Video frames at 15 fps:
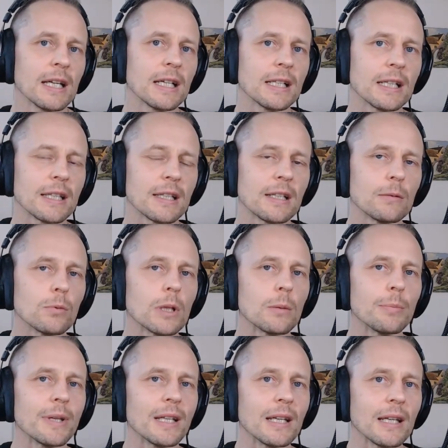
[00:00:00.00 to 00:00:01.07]
and there will
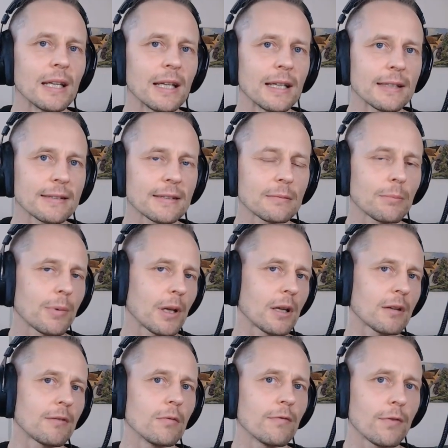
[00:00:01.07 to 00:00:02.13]
be less
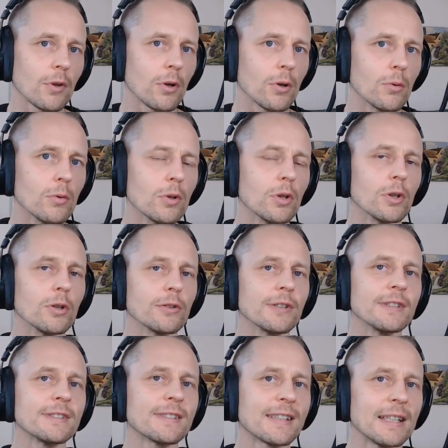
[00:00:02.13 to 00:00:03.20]
blood flow on
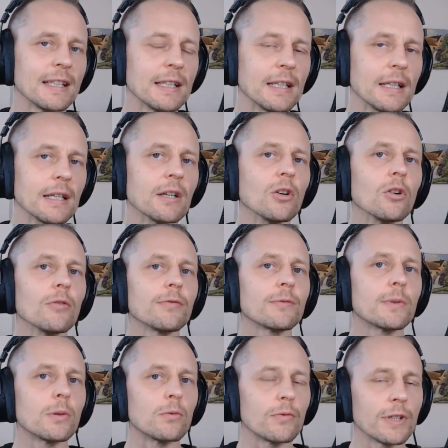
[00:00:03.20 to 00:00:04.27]
the skin of
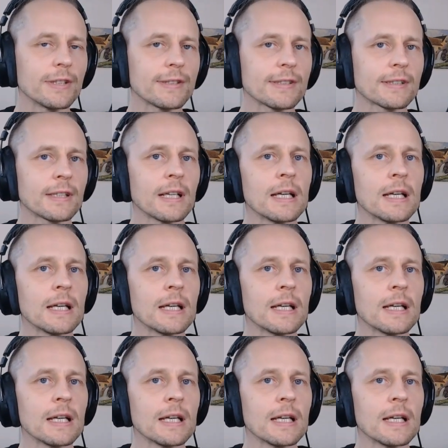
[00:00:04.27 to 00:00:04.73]
the wrist.